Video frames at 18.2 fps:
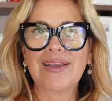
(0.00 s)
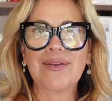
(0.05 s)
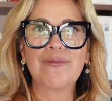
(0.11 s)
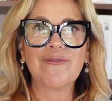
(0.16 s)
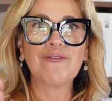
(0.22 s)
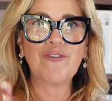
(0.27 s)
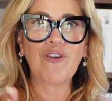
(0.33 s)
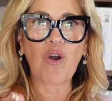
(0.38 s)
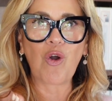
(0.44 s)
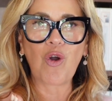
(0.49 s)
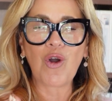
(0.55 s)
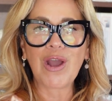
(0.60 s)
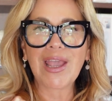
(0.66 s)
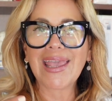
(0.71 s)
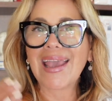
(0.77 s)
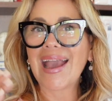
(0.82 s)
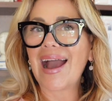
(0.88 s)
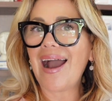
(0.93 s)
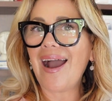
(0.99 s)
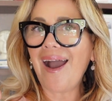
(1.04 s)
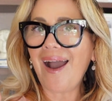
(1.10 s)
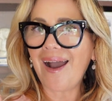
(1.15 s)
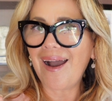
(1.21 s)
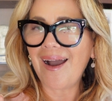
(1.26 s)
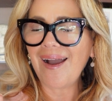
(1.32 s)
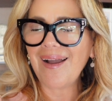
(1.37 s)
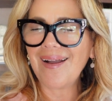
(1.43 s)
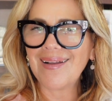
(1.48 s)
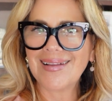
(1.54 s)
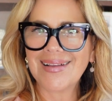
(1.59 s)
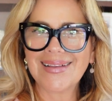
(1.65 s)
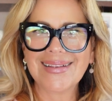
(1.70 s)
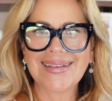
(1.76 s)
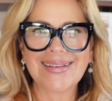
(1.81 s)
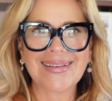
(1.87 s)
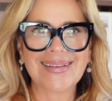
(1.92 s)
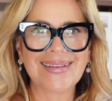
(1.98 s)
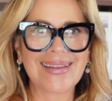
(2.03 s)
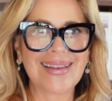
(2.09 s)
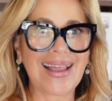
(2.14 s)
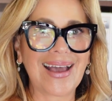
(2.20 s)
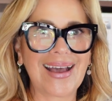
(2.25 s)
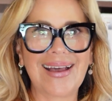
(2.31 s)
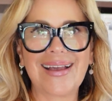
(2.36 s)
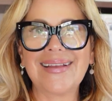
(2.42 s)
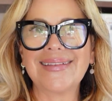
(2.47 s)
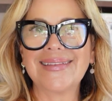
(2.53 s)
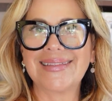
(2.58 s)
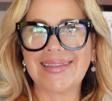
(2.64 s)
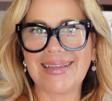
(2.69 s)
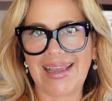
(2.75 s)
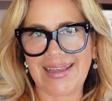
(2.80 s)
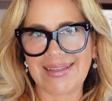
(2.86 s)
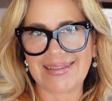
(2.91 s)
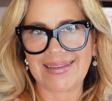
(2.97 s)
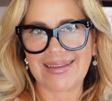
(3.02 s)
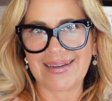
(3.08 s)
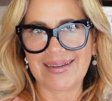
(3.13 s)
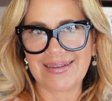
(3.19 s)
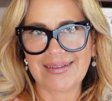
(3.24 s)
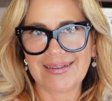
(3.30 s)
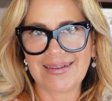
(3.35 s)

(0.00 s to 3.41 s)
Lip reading: Voy a la tienda.